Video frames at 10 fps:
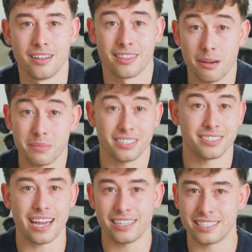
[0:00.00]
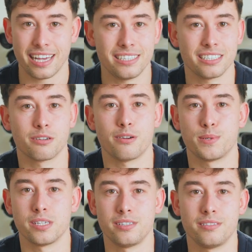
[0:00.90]
That means end-to-end
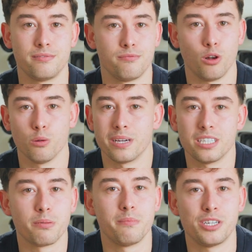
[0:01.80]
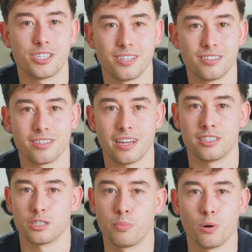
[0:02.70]
encryption, role-based permissions, and
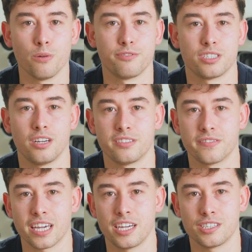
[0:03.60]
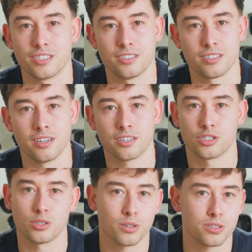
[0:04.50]
support for certifications like
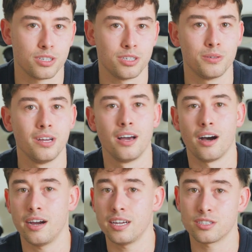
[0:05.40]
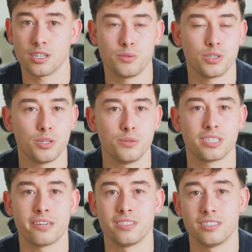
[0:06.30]
SOC 2, ISO
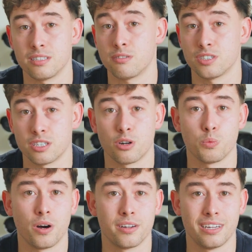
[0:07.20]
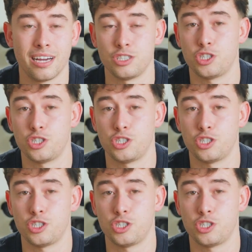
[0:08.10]
27001, and